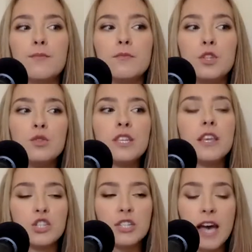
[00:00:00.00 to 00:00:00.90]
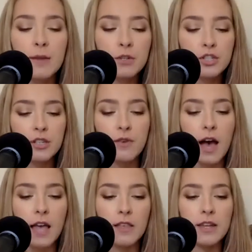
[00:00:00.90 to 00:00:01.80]
you see, like, she's had a bunch of stuff
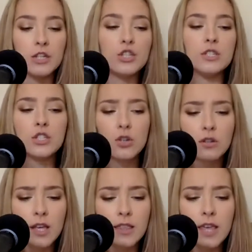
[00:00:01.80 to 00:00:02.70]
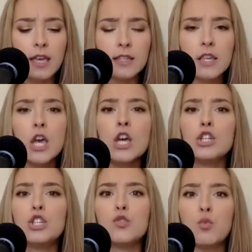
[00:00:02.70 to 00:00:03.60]
highlighted. She's circling things.
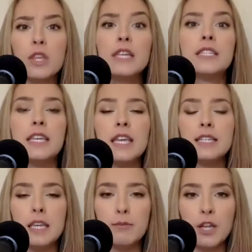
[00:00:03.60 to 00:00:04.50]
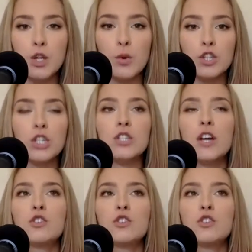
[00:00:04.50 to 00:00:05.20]
She's really digging deep into it. She's not